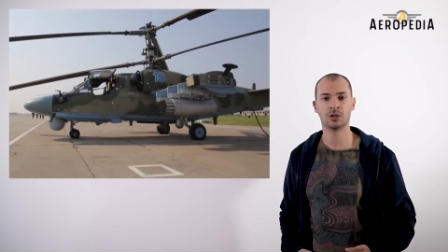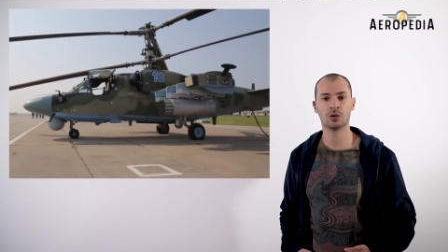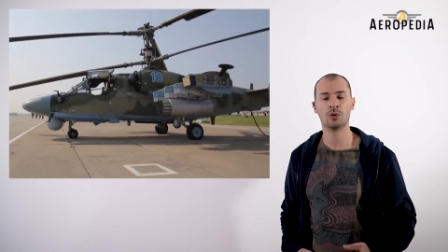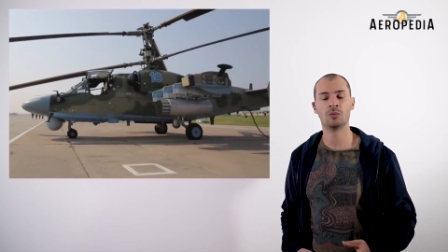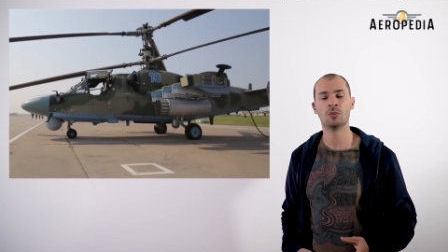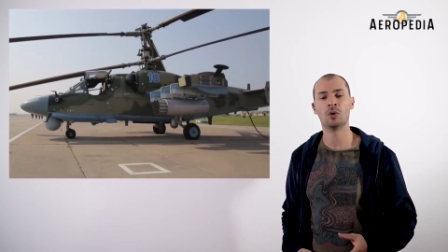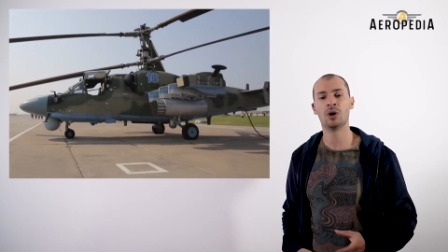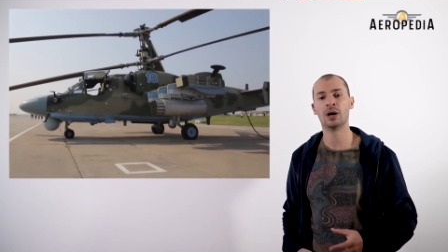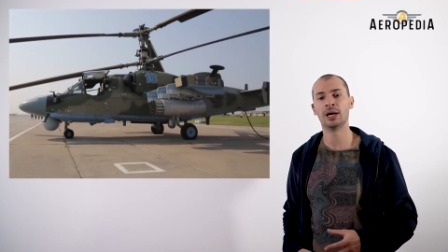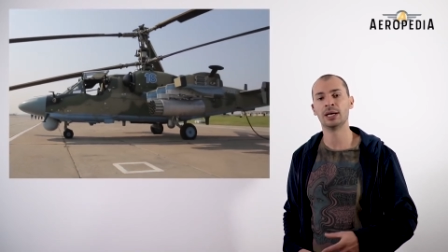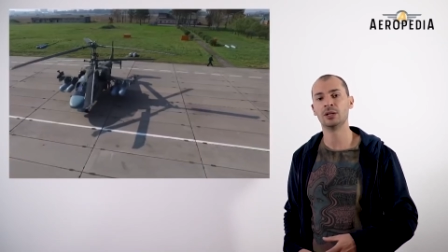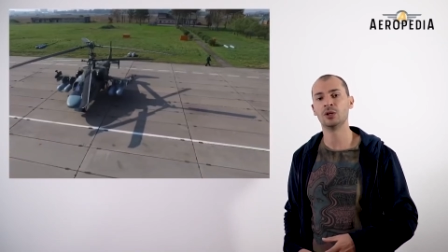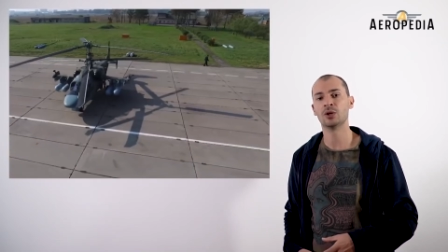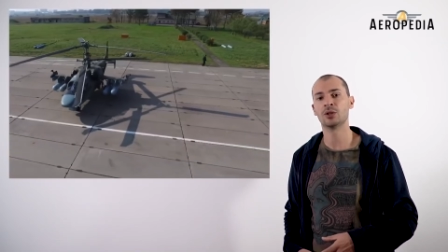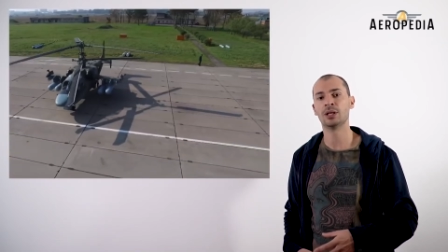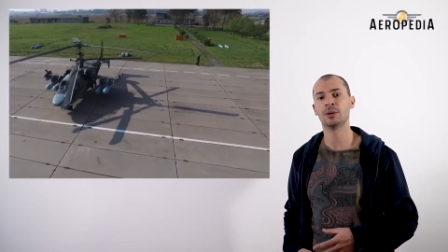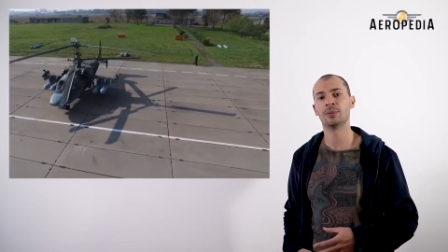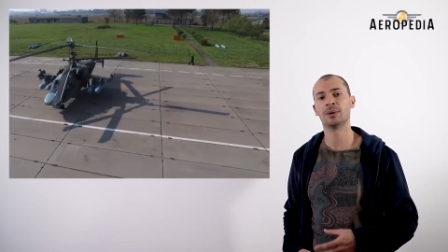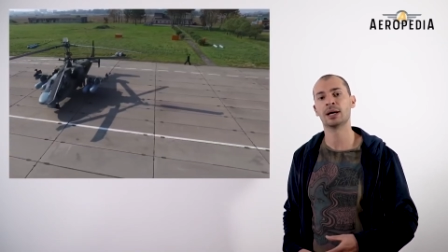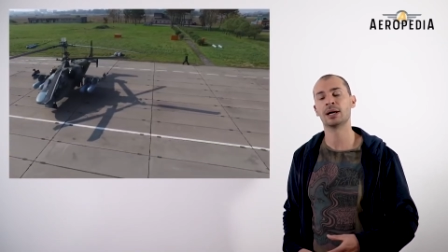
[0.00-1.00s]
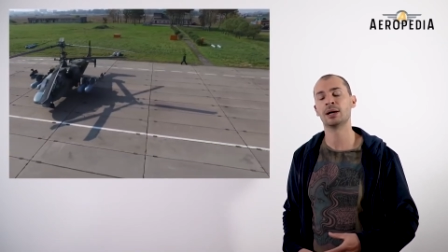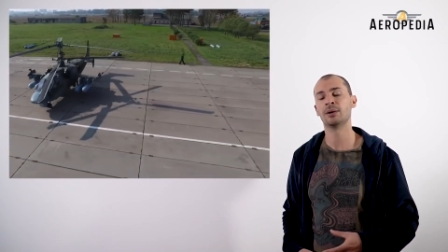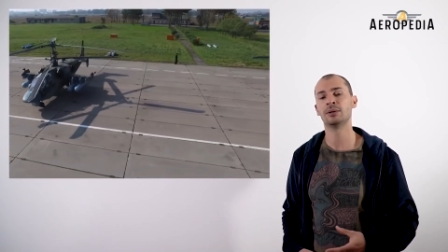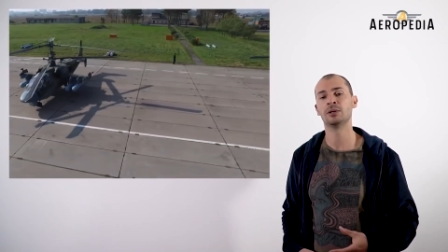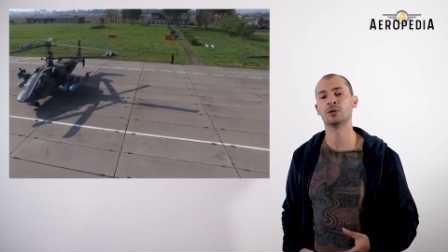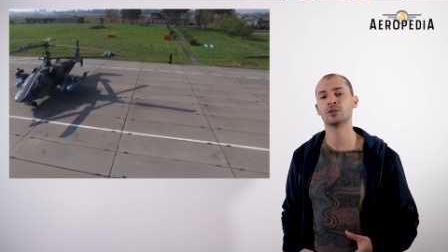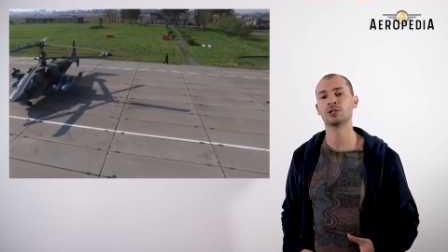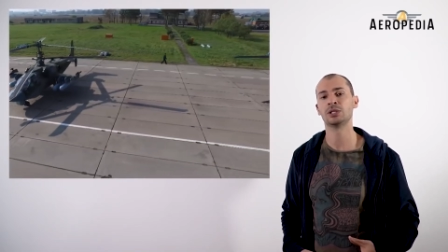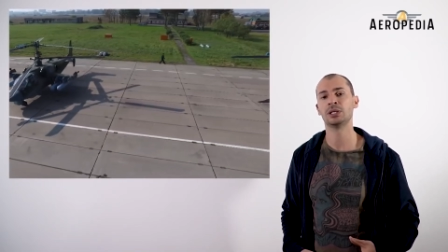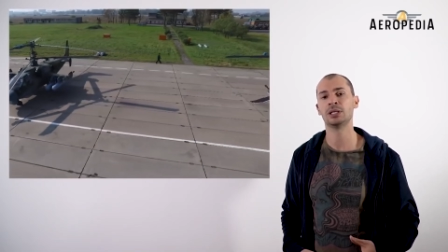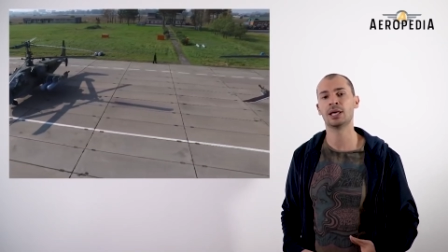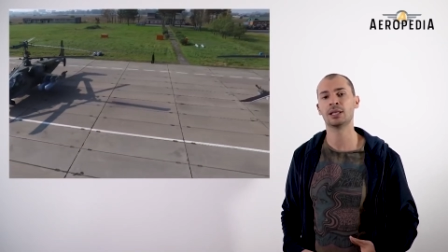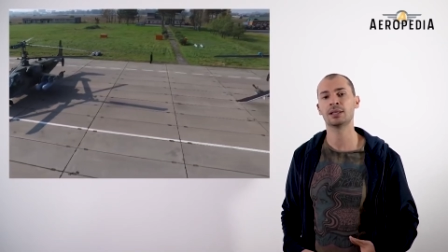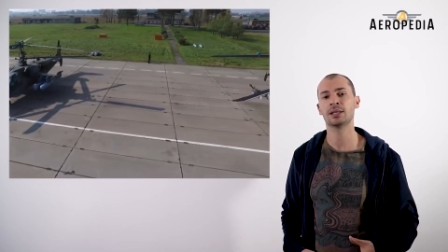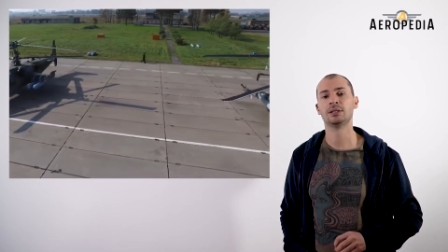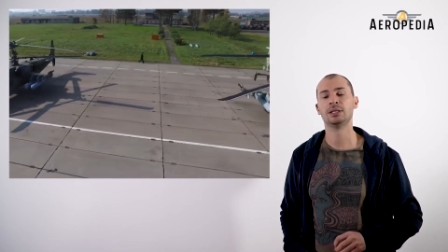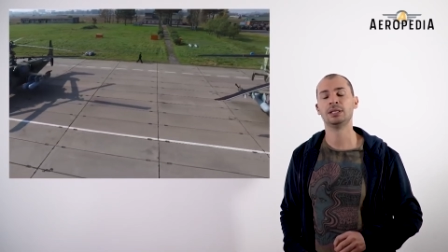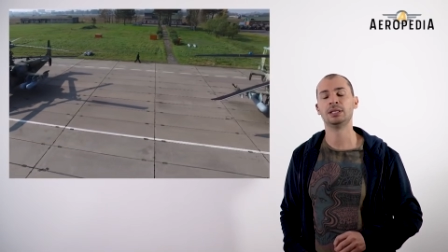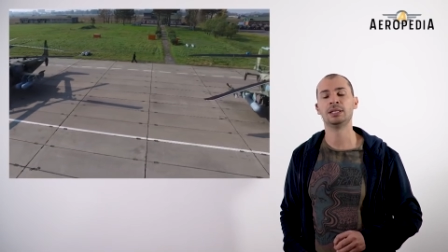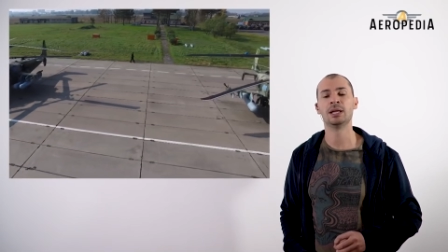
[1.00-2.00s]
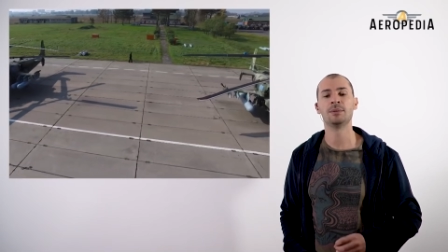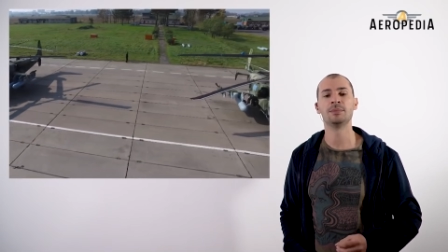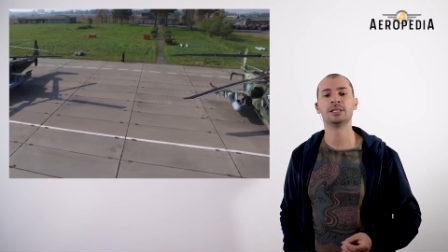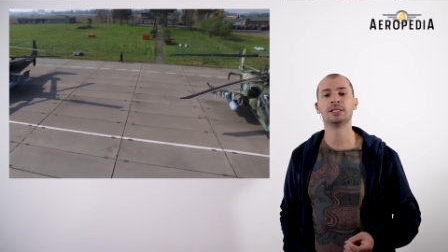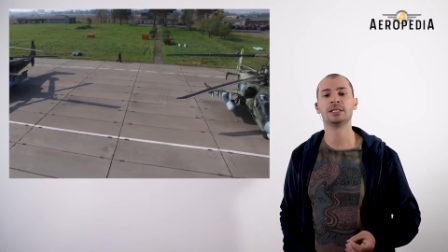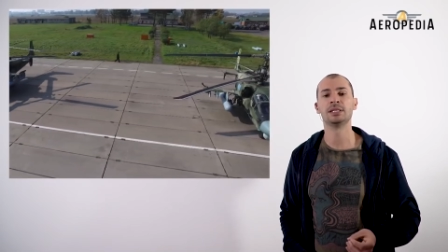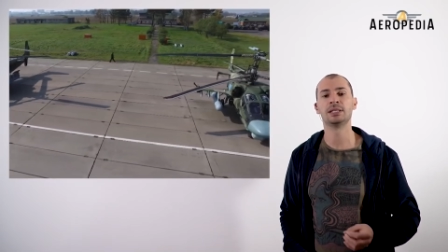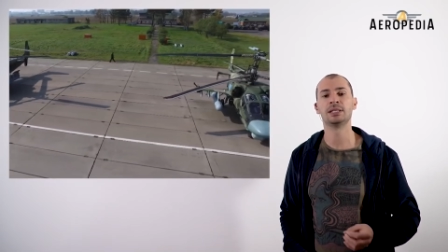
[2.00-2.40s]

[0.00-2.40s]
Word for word: low-speed aerial targets is housed,